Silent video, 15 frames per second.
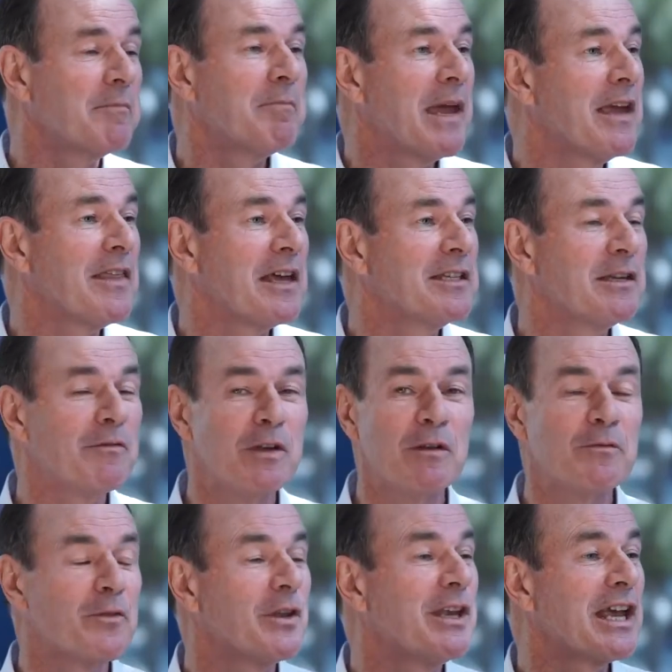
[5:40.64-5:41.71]
can pay that
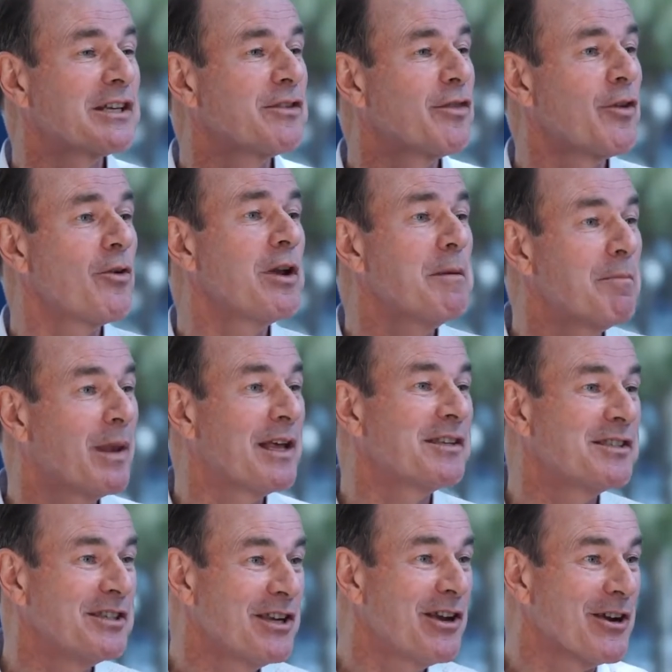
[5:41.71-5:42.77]
dividend for the next 30
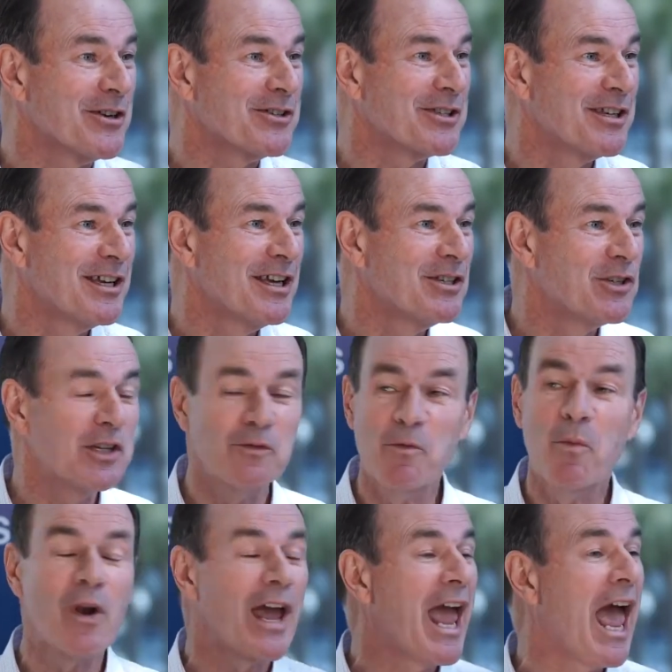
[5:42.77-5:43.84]
plus years, just
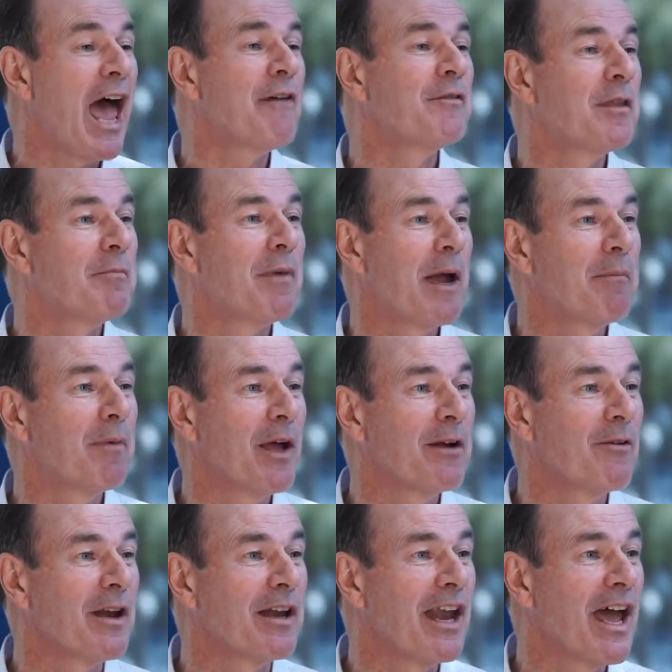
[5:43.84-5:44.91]
from what I have in the pipeline
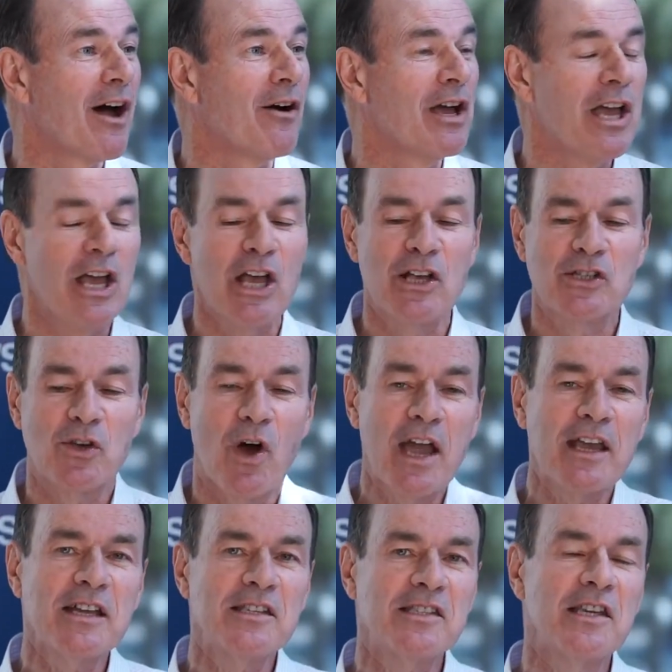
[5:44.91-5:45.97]
right now. So I
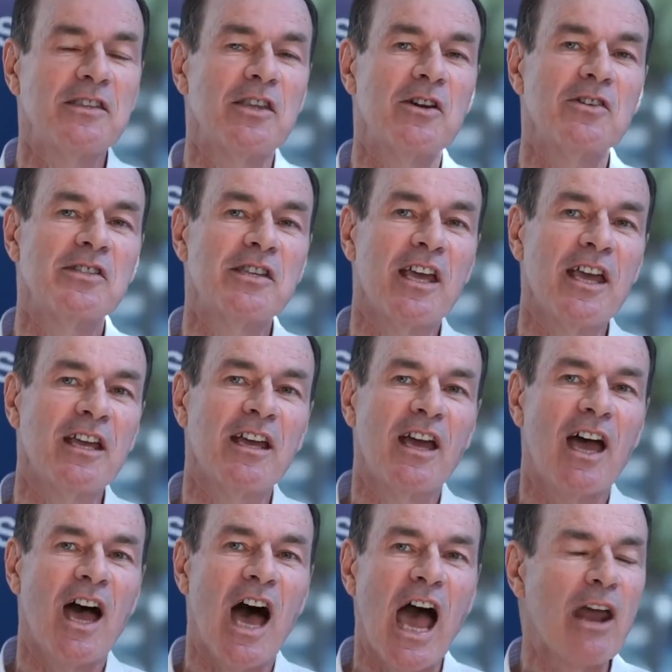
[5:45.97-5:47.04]
can sit there saying,
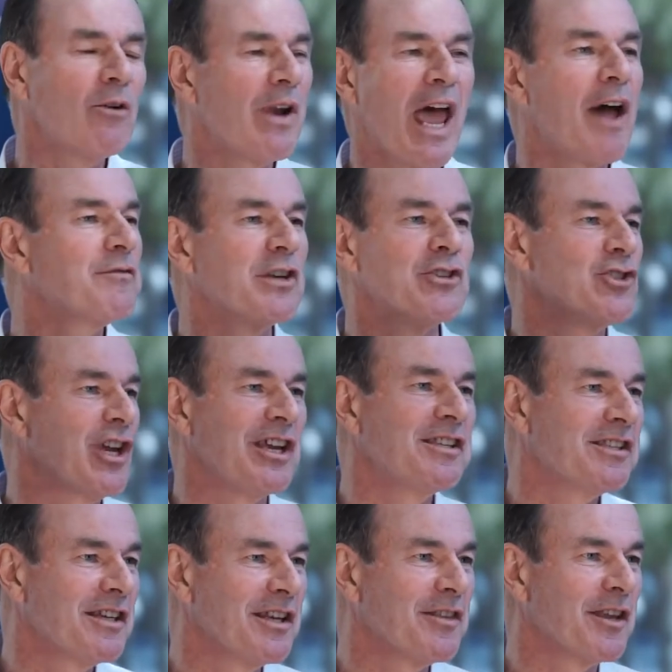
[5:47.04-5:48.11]
I don't have to
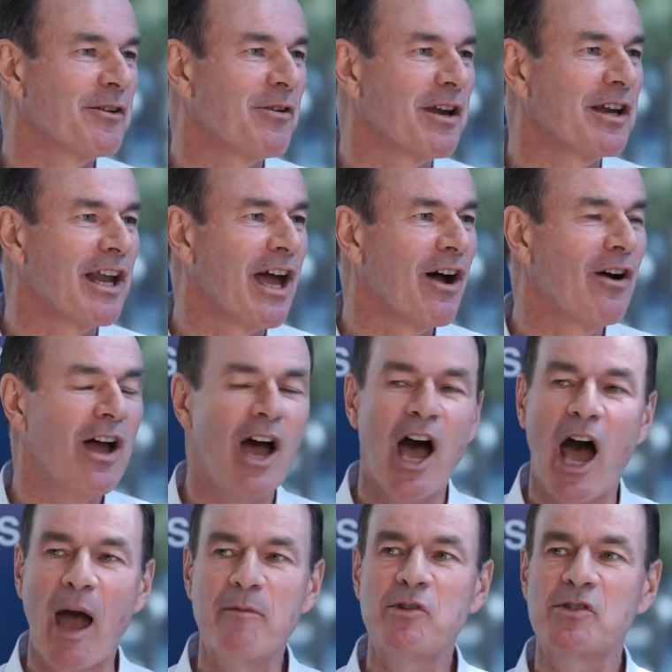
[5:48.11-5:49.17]
chase anything right now.
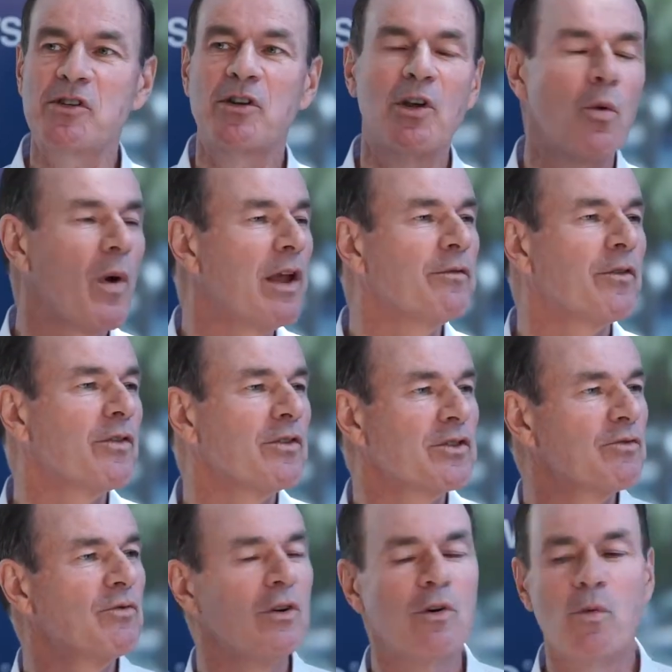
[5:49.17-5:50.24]
I'm just going to wait for
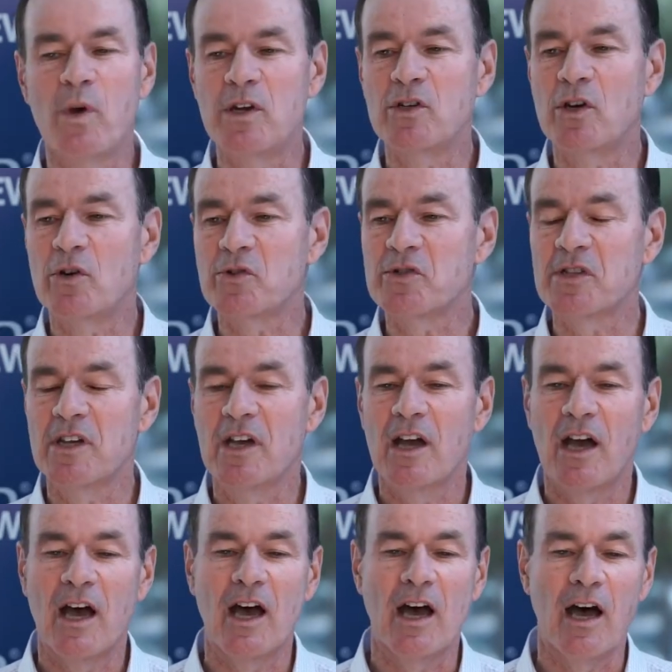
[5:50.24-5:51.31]
those real windows
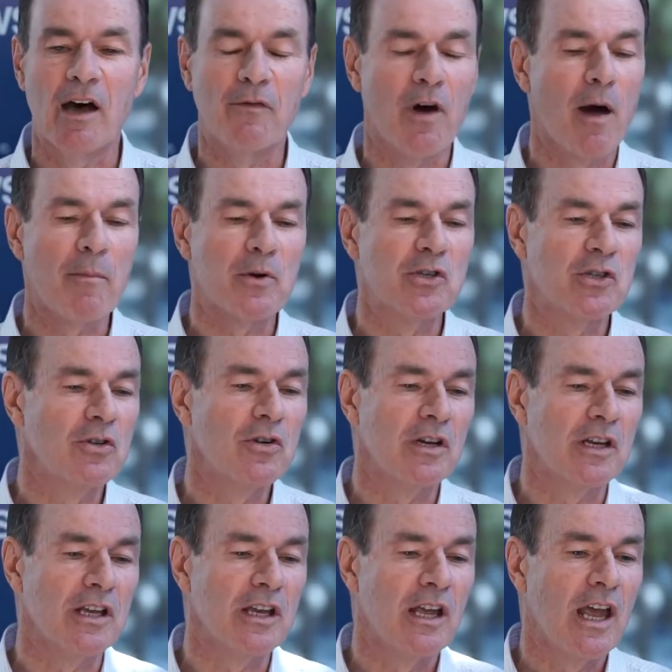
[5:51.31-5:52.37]
of
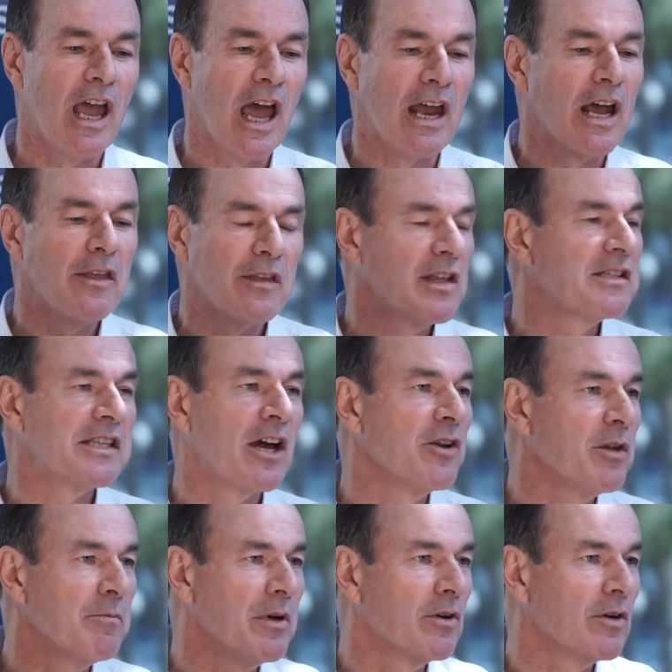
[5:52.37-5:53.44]
opportunity, and I think that's how
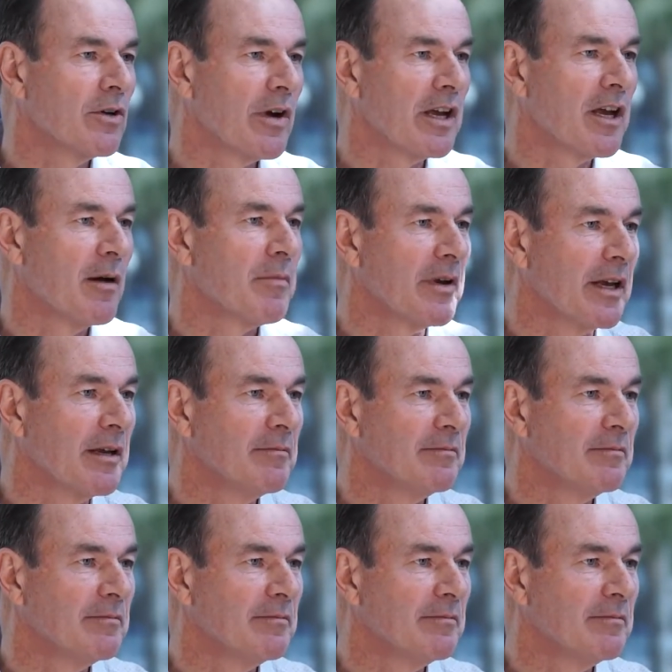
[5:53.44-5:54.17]
you build a great company.